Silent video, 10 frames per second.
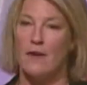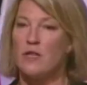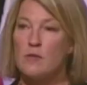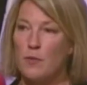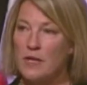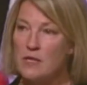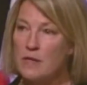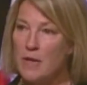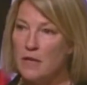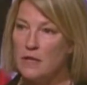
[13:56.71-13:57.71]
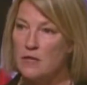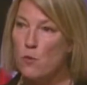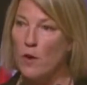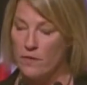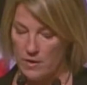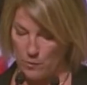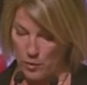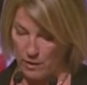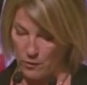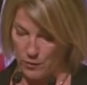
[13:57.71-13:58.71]
have expressly made this one of their
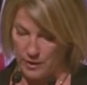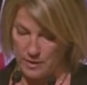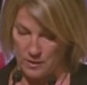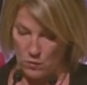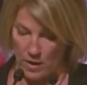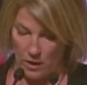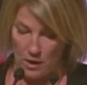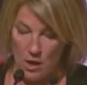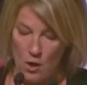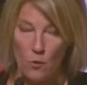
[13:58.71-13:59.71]
priorities as well.